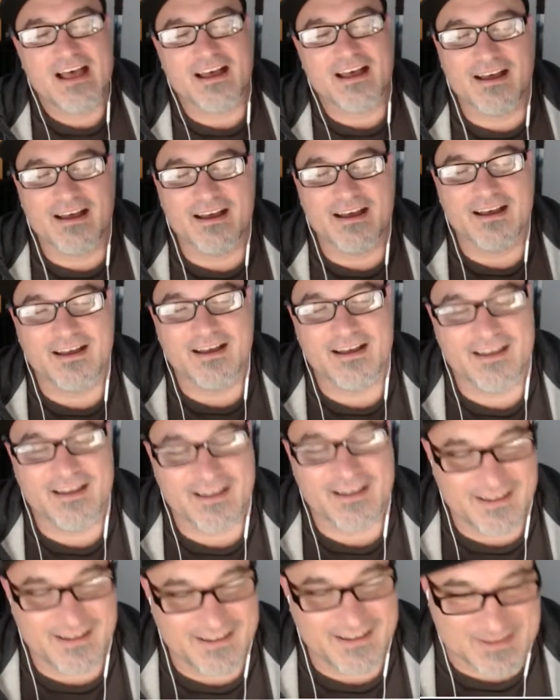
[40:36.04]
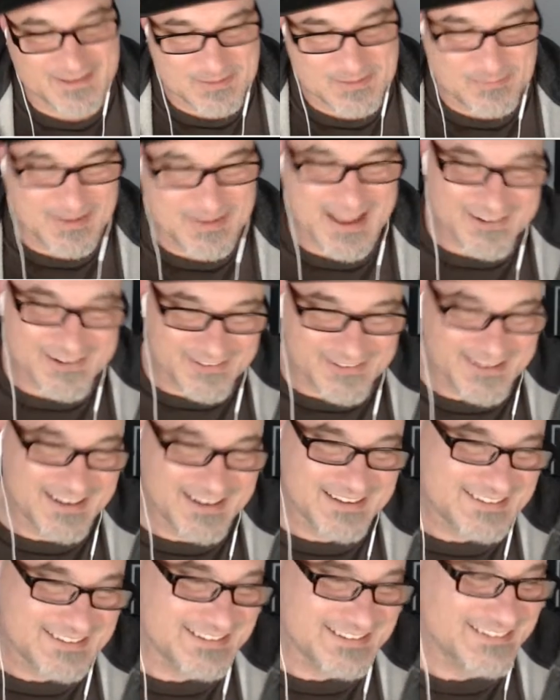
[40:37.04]
in the
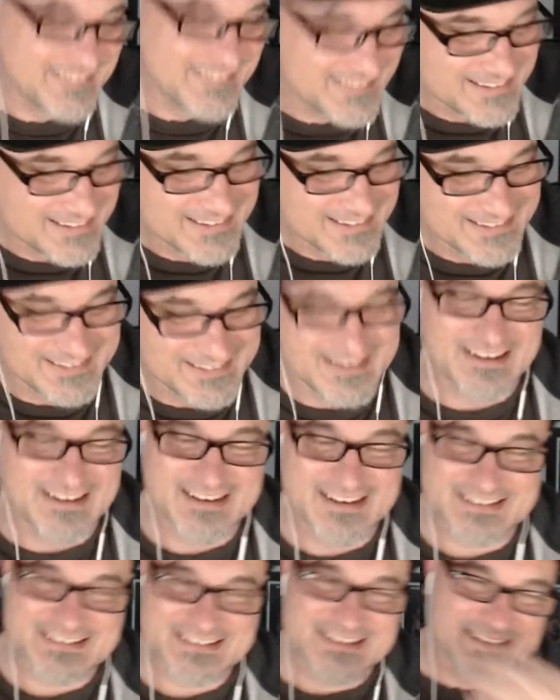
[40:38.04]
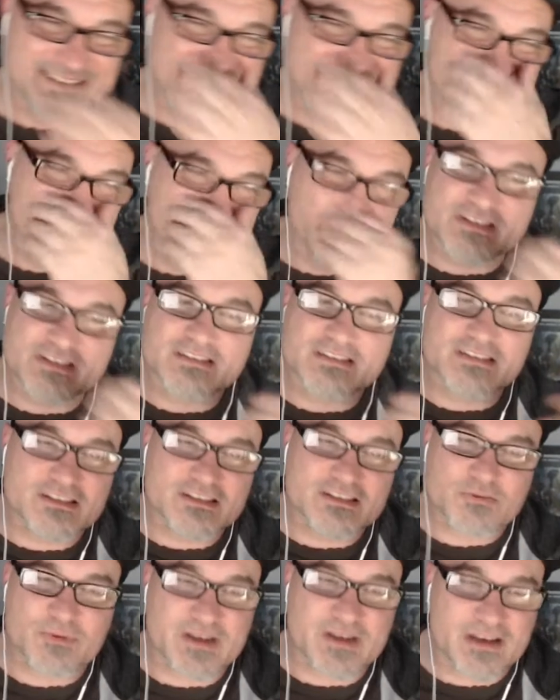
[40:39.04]
background, no, it was
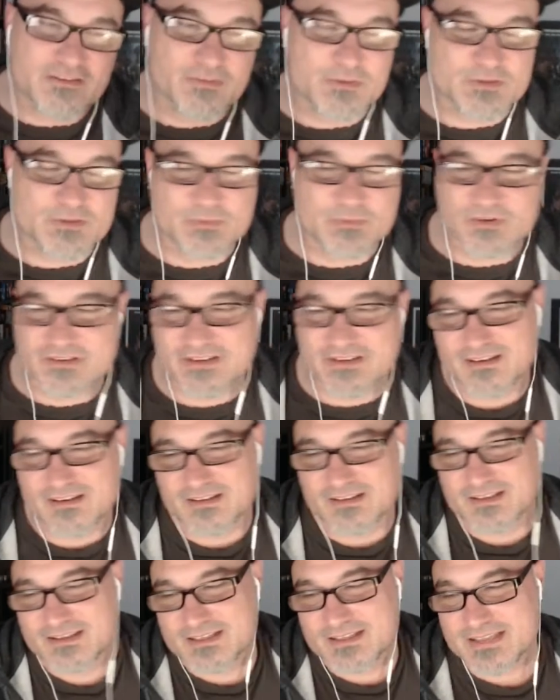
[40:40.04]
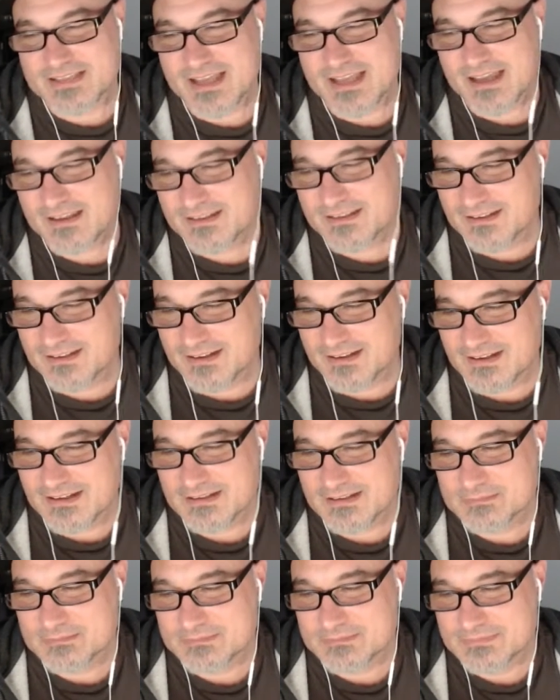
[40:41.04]
just a reading from his book Derelict that's out.
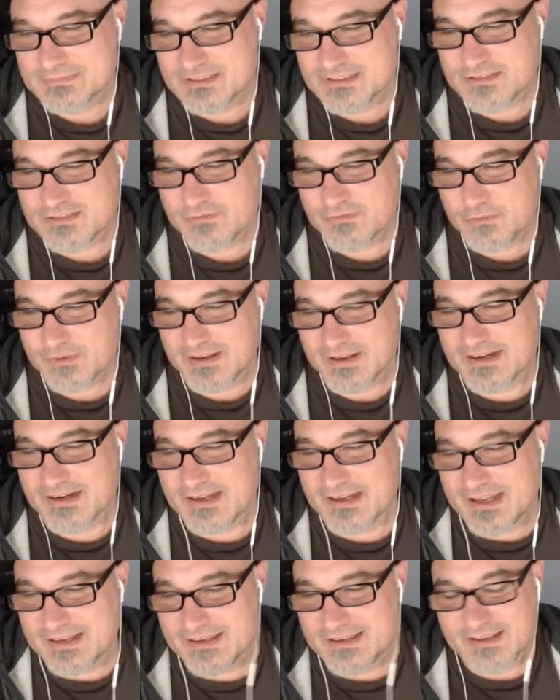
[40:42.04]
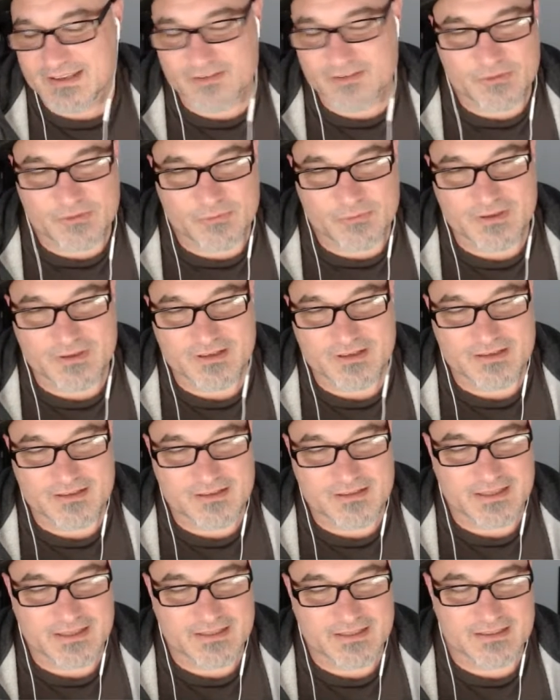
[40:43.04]
Just if you want to get an idea, if you wanted to
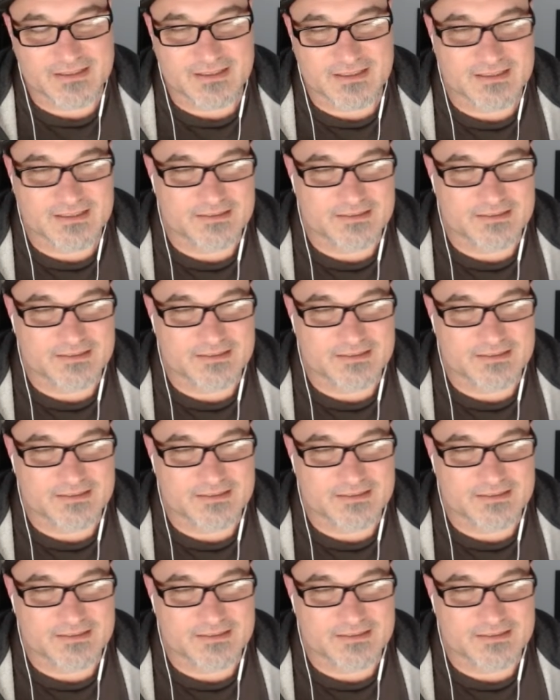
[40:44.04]
like